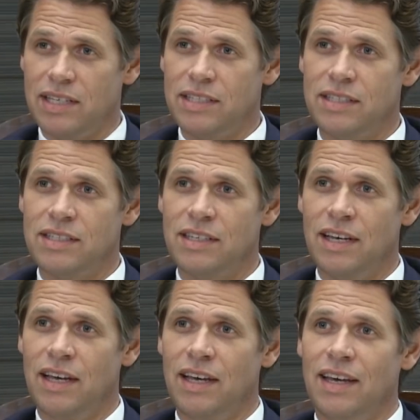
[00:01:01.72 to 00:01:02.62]
is
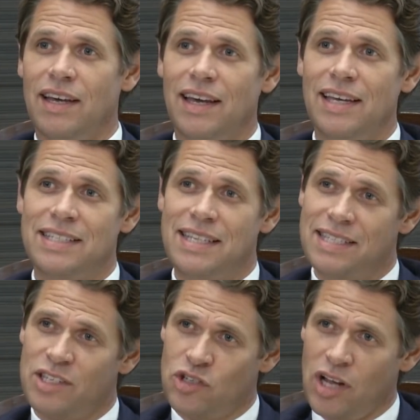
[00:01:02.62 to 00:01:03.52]

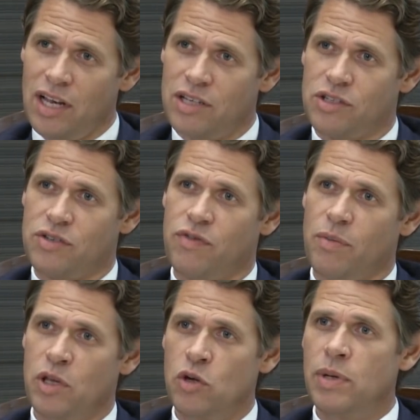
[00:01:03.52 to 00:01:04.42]
there's a challenge
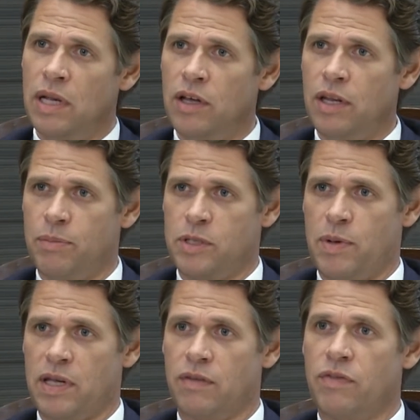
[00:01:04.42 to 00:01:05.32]
from a human learning
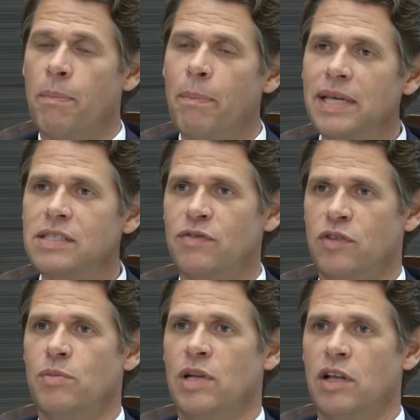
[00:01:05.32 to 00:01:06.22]
perspective, the pace of
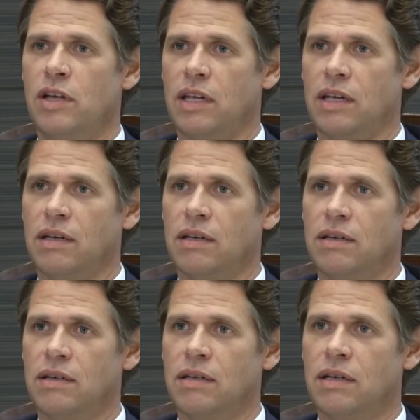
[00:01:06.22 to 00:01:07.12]
human learning.
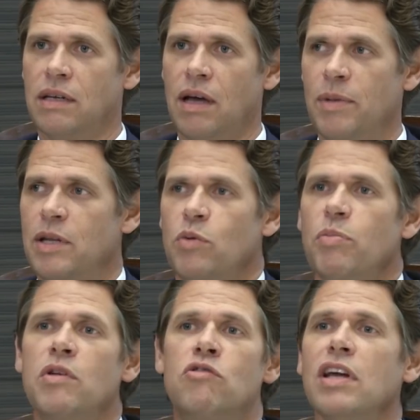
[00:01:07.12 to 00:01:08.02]
I mean, it would
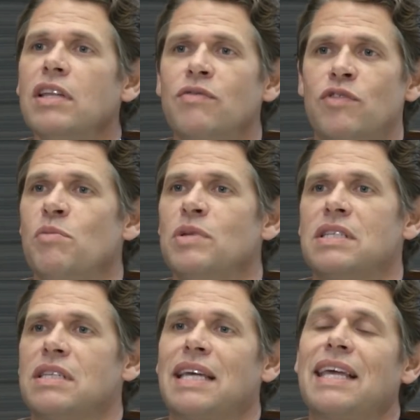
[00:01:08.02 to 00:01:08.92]
be great if
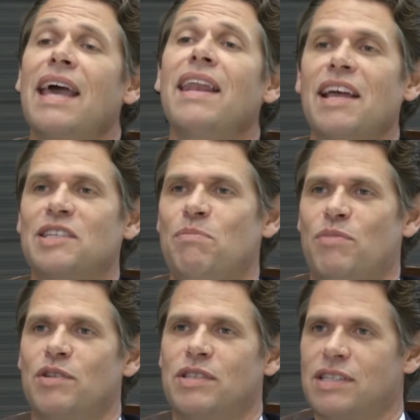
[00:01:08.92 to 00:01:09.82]
humans can actually
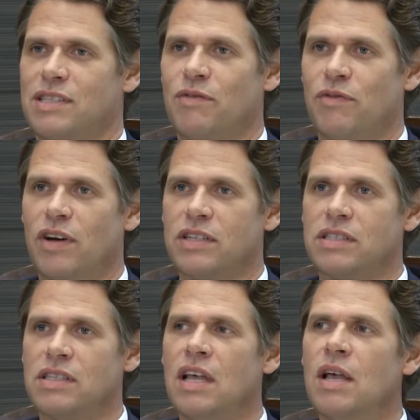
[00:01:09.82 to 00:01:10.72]
process that
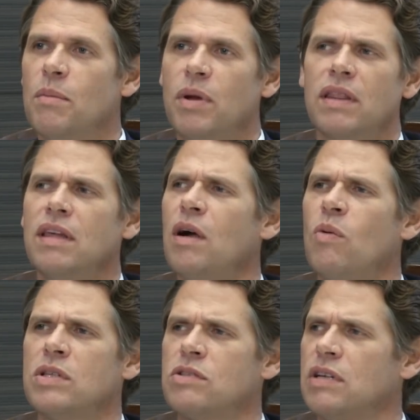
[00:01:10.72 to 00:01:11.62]
fast. But I think I
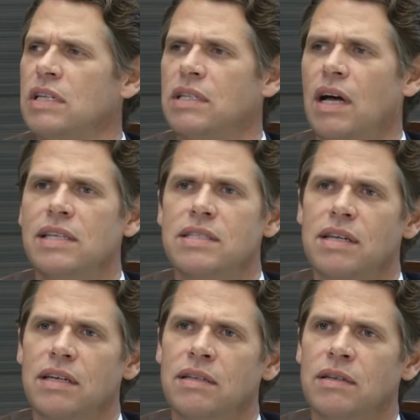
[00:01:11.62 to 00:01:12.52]
once read
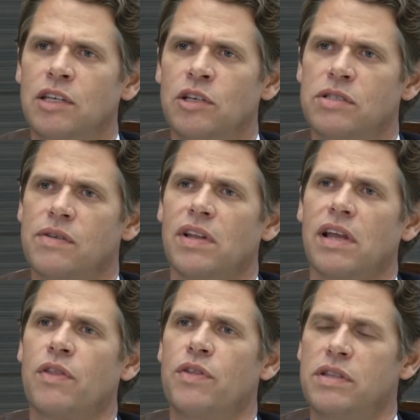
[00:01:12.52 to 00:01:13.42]
Einstein used something
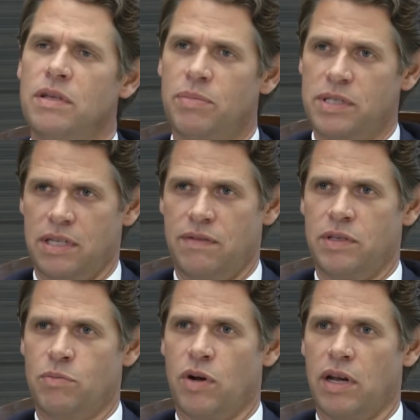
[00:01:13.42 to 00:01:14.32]
like 13% of
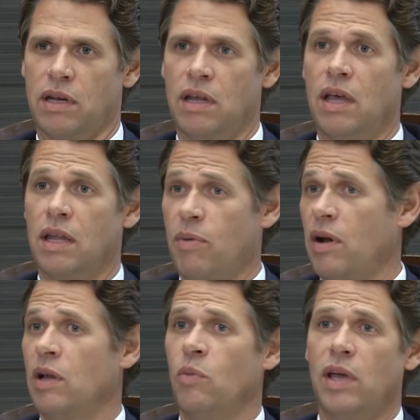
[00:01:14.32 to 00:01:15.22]
his brain. And
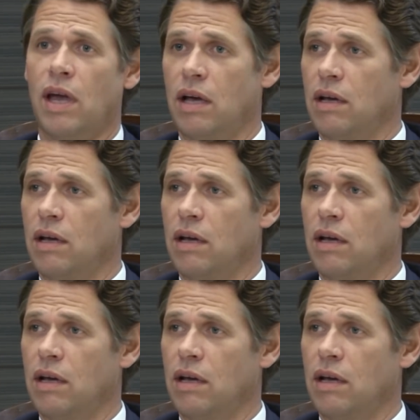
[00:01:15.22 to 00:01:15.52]
apparently we